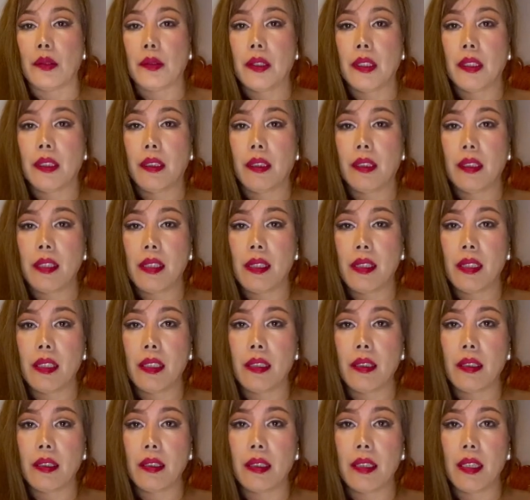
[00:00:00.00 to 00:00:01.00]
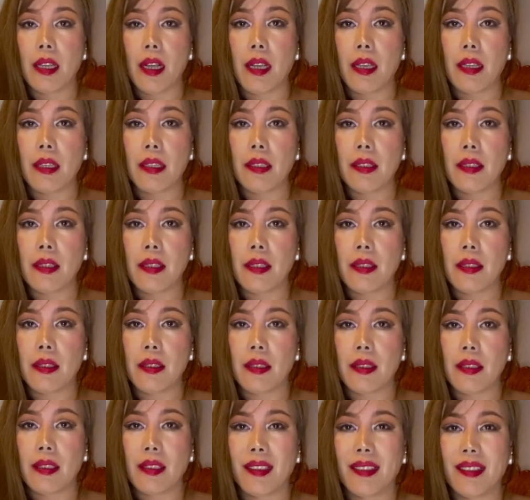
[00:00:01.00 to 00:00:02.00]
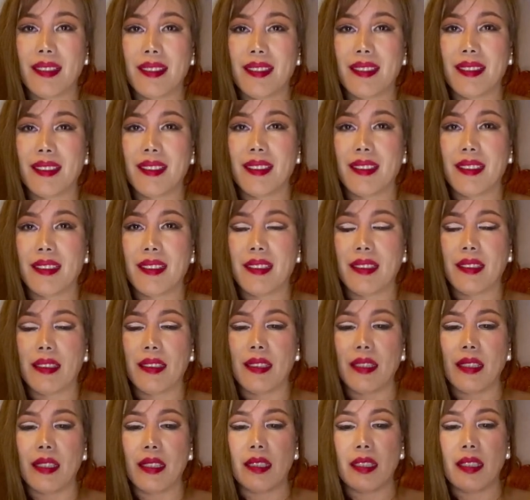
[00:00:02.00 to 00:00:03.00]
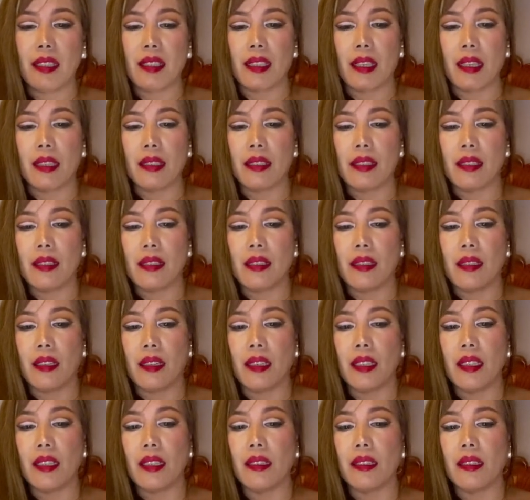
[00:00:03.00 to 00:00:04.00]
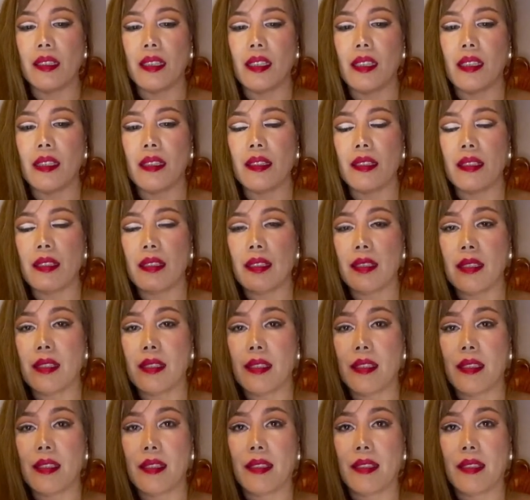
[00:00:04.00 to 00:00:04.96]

at the sticker, guys. It says Lindiess